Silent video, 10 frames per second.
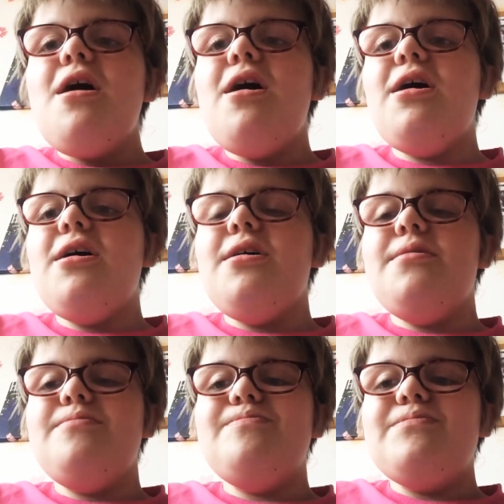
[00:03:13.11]

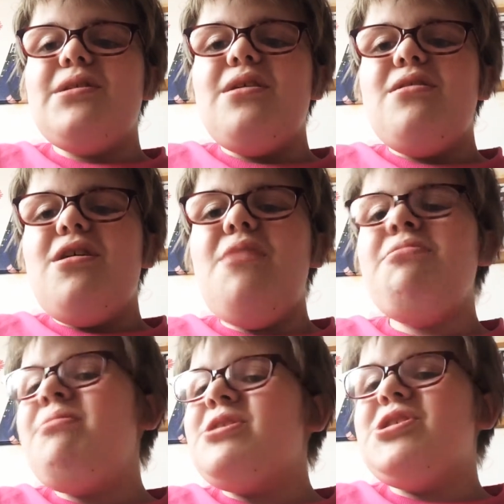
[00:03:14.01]
I'll
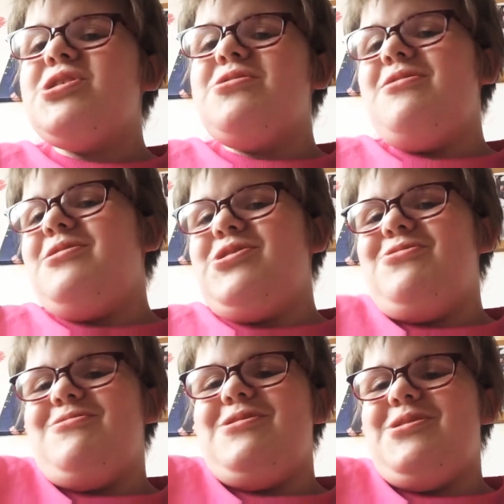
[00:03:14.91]
probably just do like
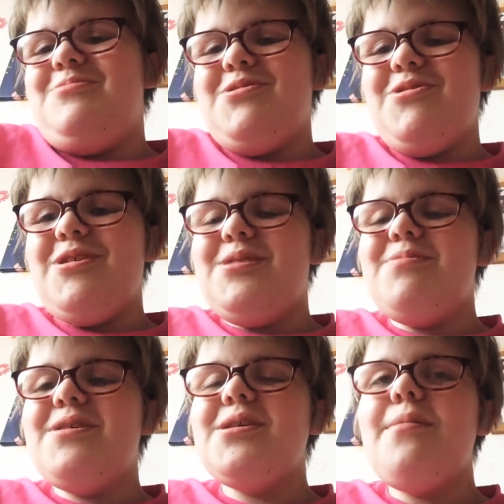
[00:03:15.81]
chocolate chip cookies,
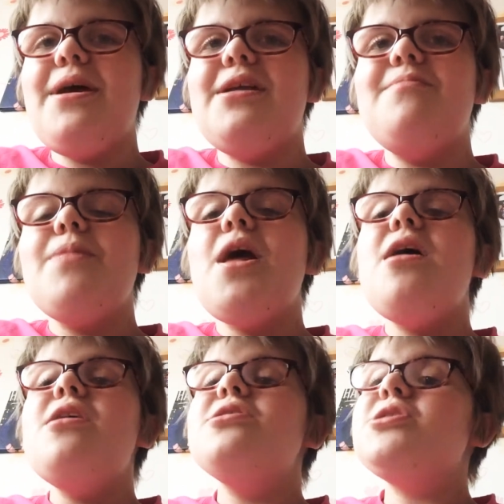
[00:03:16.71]
because I mean,
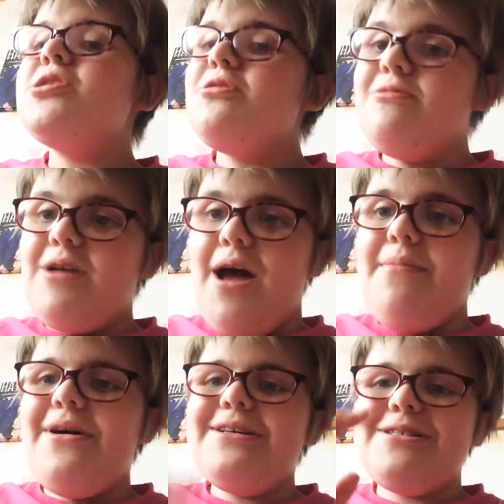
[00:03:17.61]
soon
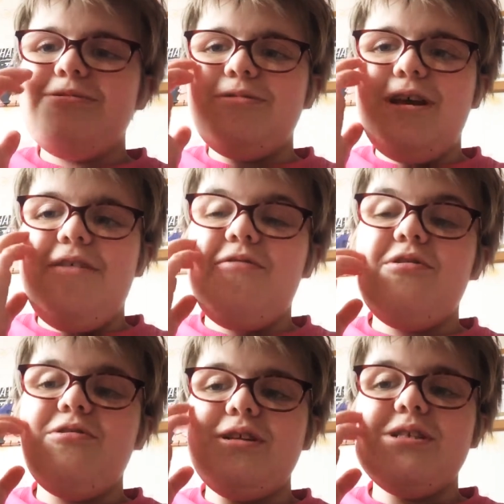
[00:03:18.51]
at my school they've
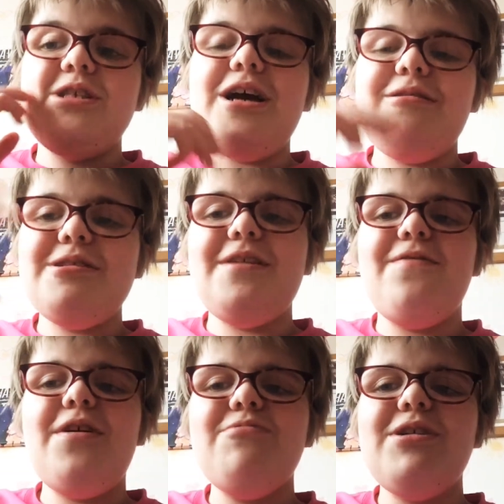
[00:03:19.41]
got this charity
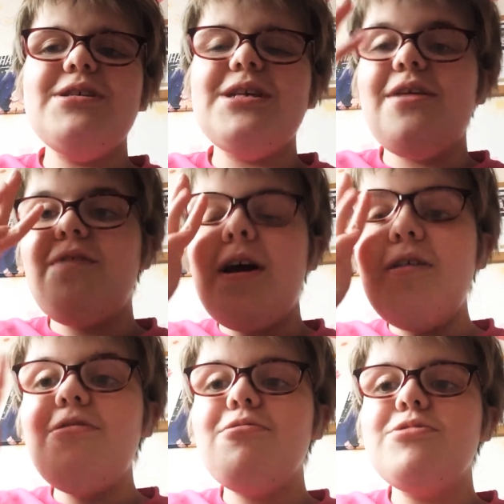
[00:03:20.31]
fundraising
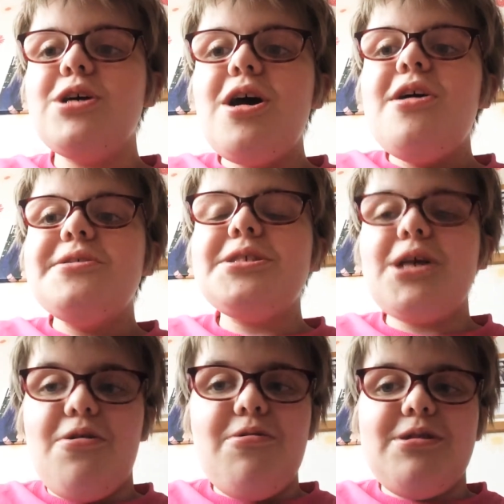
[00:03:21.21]
event called
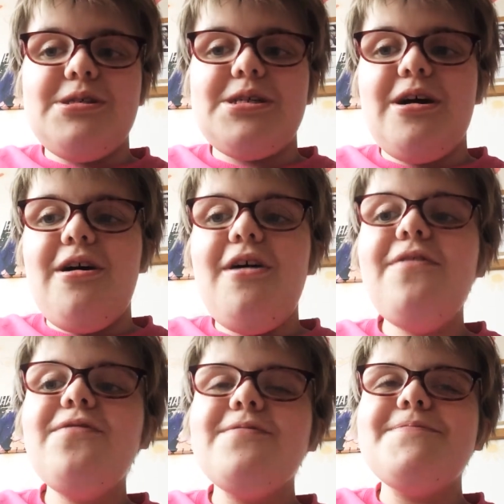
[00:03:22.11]
Soak the Staff.